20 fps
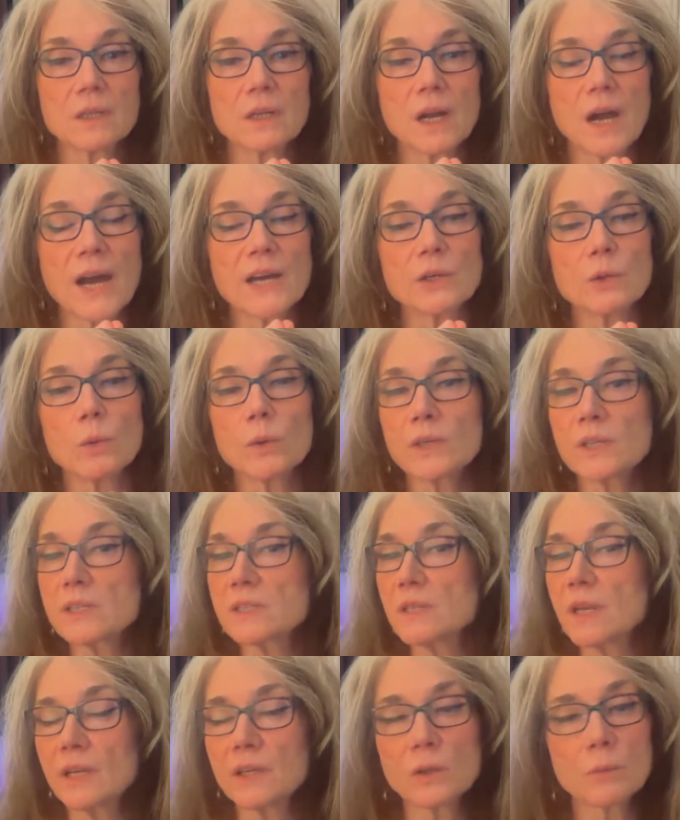I don't want to
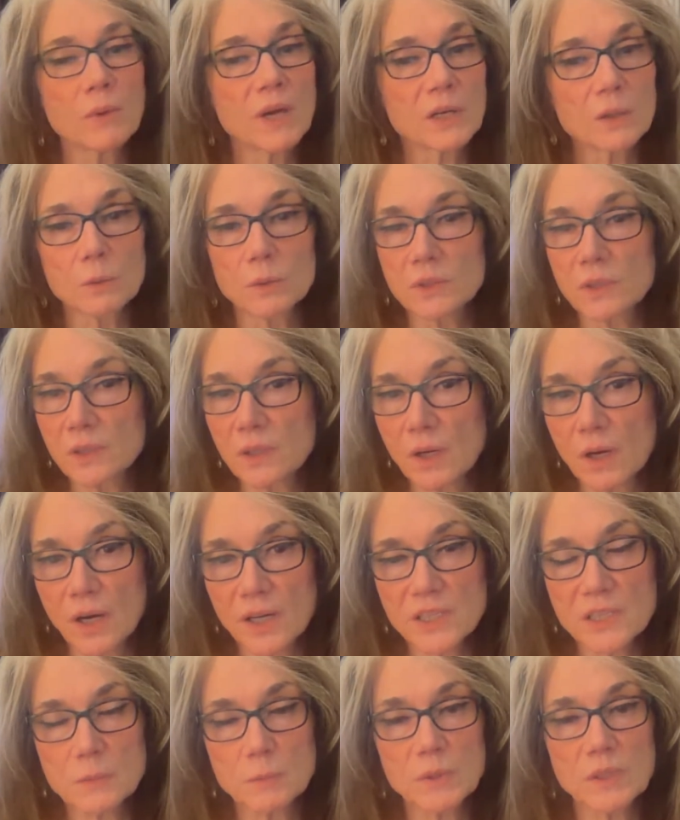say no matter what the
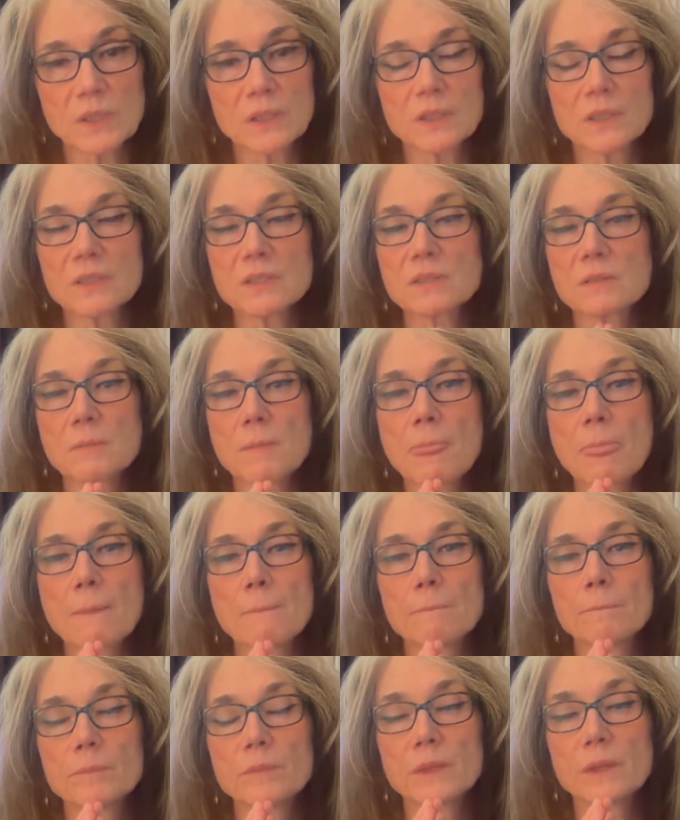cost, because
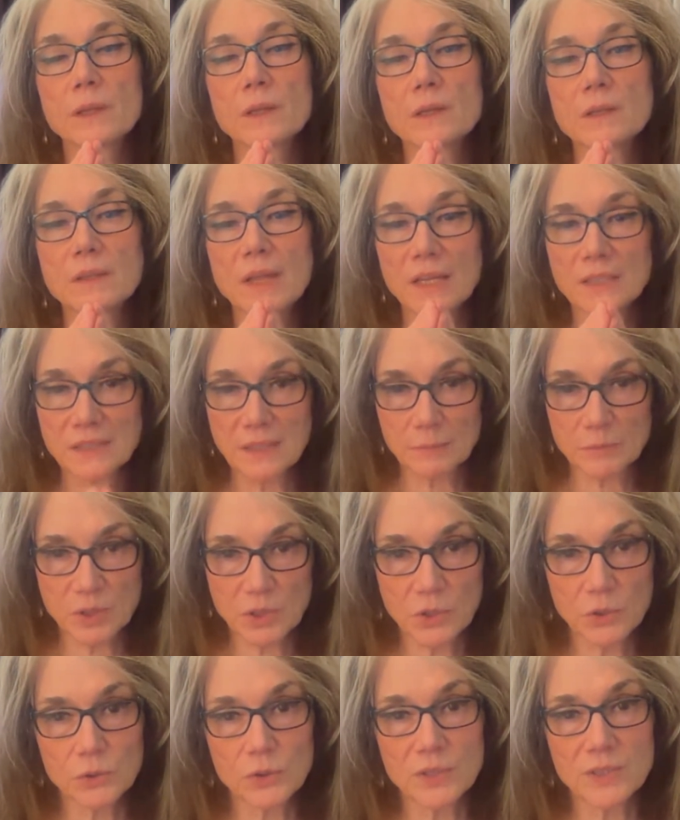that's up
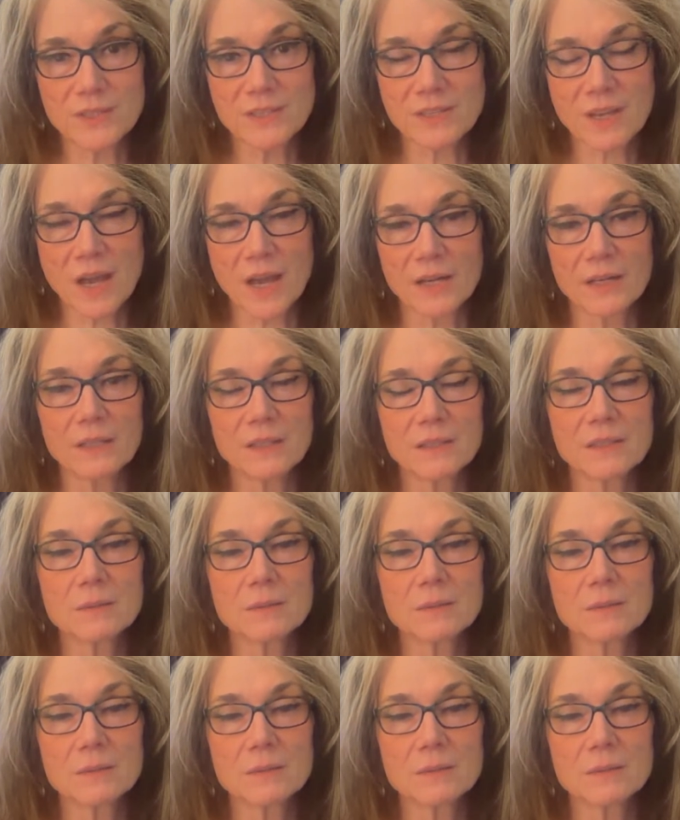to you to decide.